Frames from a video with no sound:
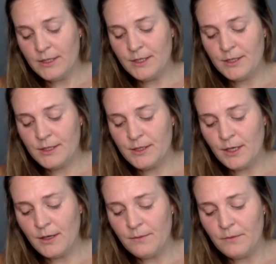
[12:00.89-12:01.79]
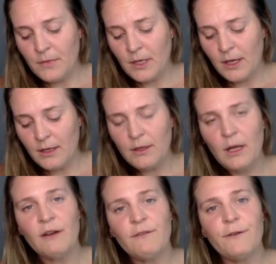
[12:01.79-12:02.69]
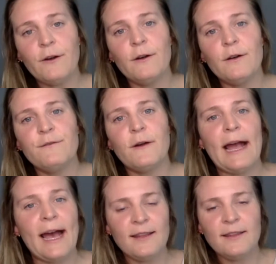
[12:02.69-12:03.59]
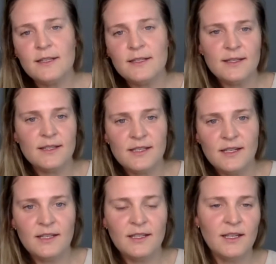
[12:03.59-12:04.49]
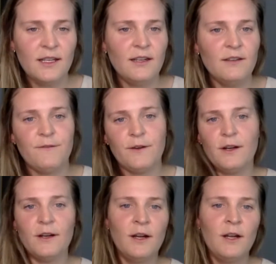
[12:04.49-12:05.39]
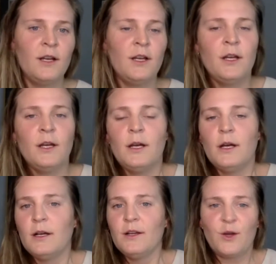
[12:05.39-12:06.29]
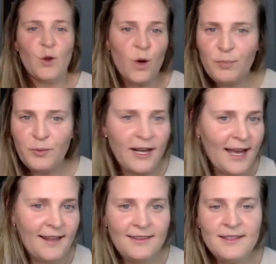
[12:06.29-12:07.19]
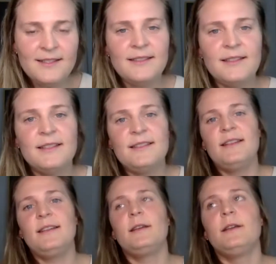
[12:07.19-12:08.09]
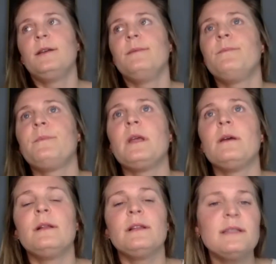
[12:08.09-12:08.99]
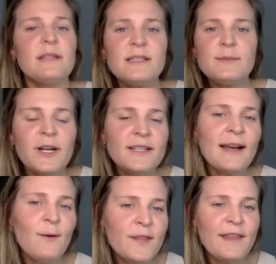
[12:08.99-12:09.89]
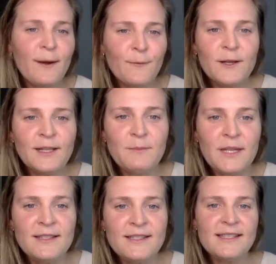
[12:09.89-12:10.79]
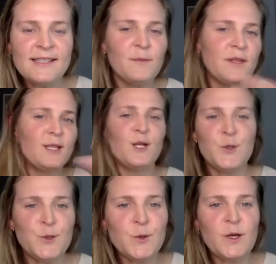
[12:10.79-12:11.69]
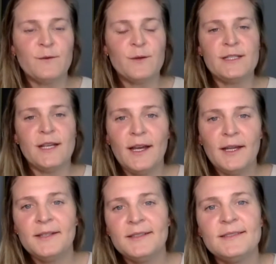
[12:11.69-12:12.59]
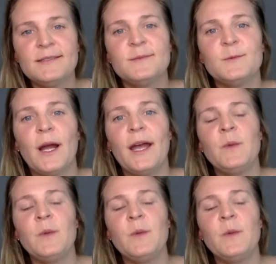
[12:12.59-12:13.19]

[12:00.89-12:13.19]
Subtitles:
just and for athletes listening in, for the corporate athletes listening in, let's break down what that really means and something that you do every day, right? So